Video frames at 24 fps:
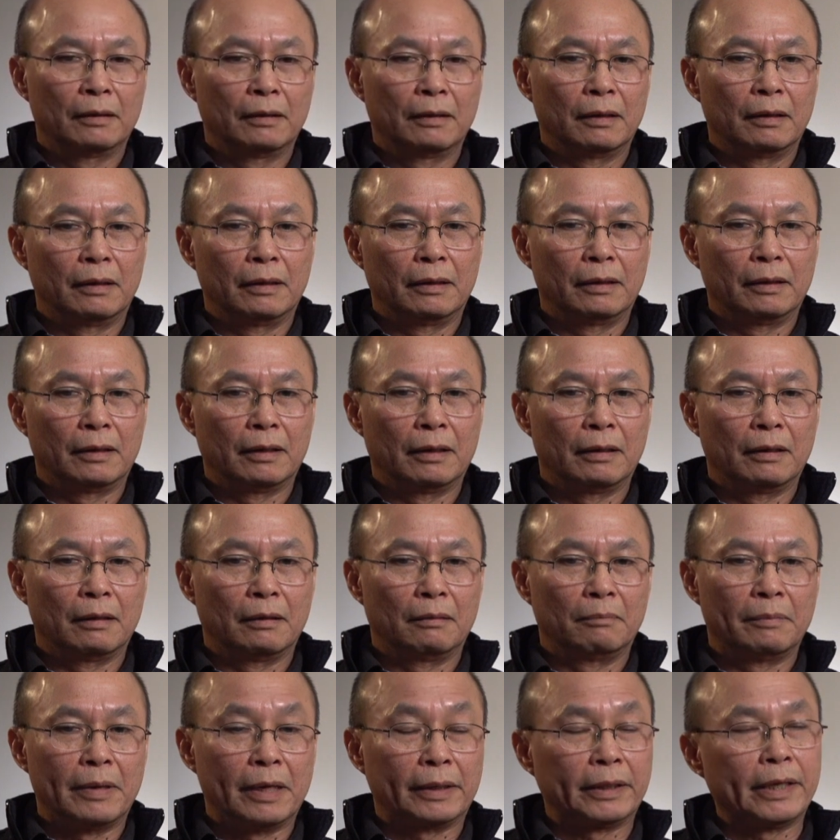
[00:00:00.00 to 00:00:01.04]
And
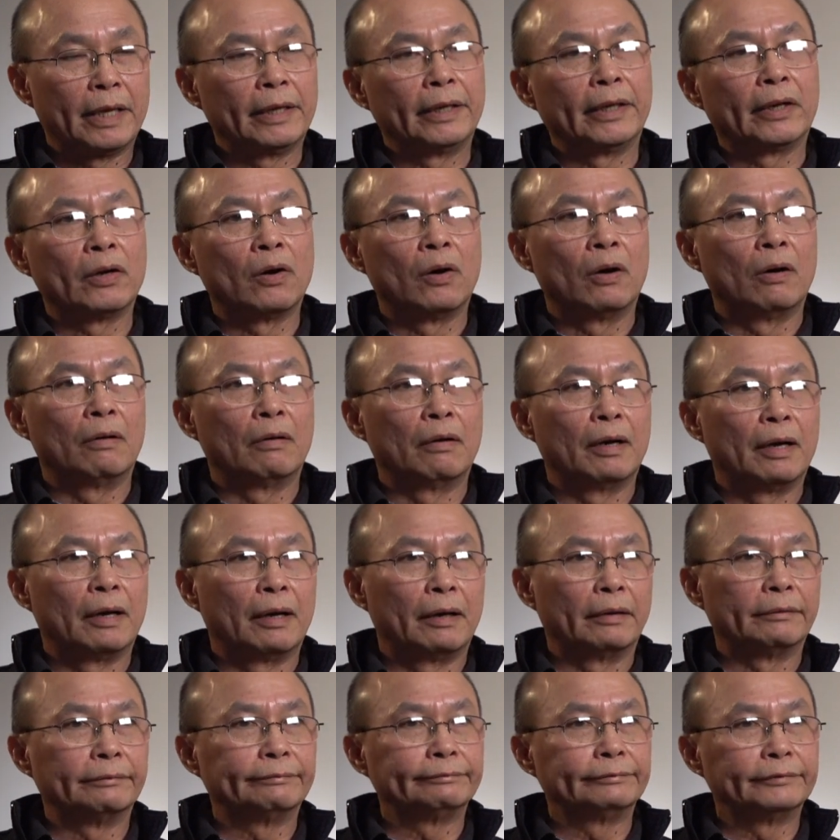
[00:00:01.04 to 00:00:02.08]
back then they call
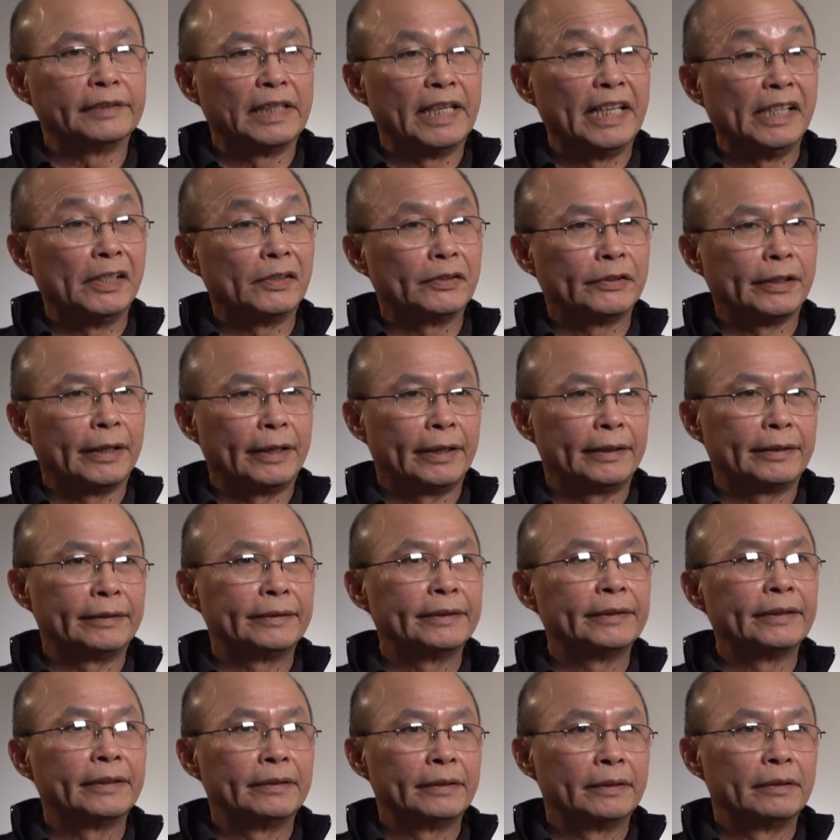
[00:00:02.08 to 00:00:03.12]
lycée,
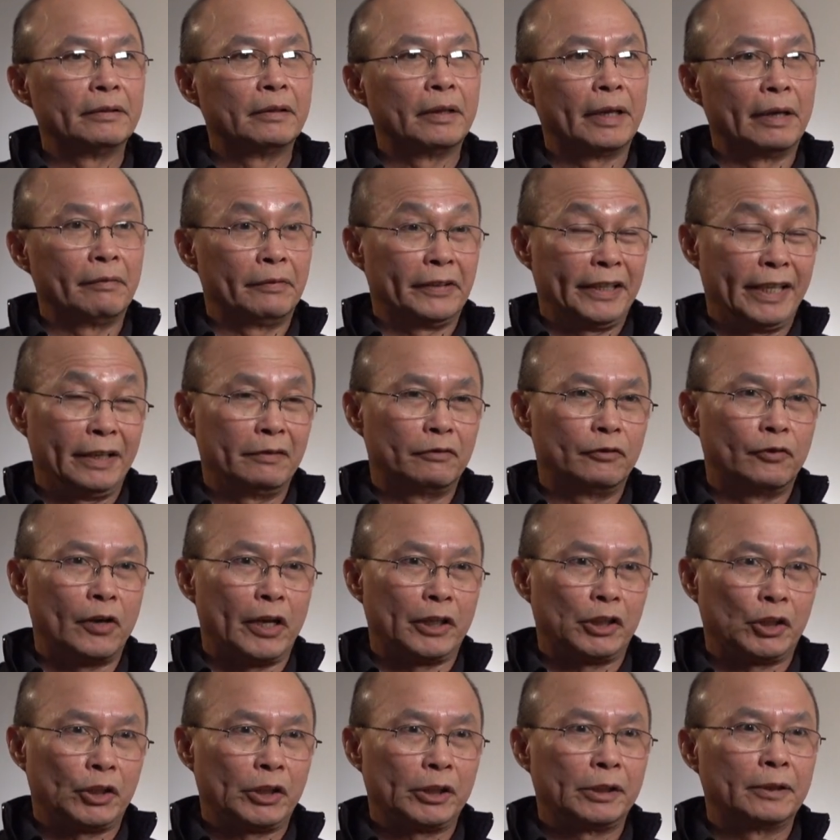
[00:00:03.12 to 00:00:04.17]
everything
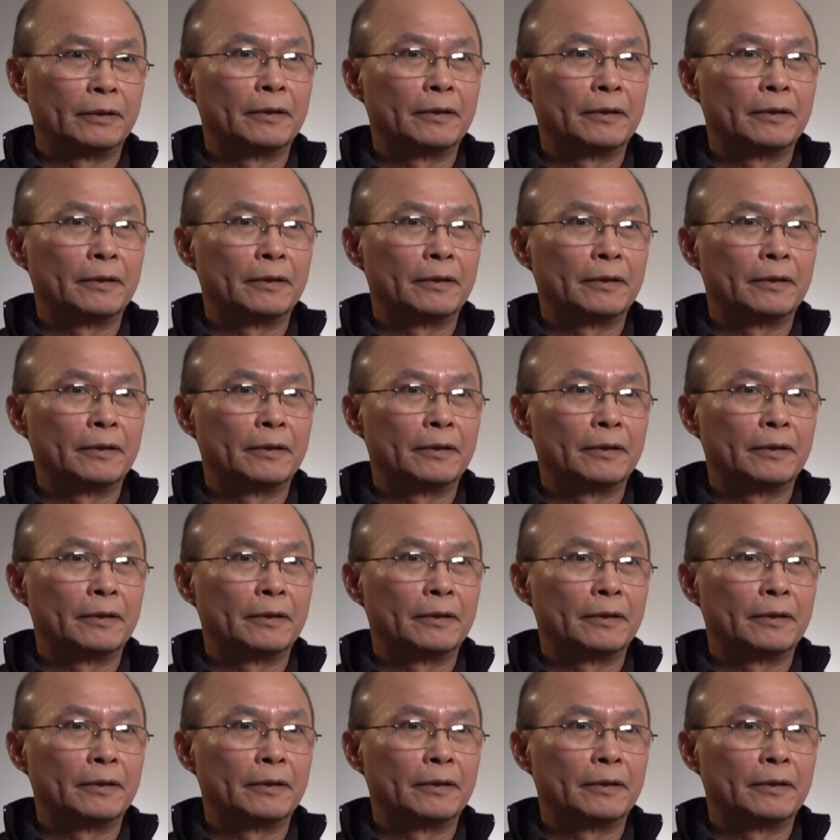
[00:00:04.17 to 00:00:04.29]
French,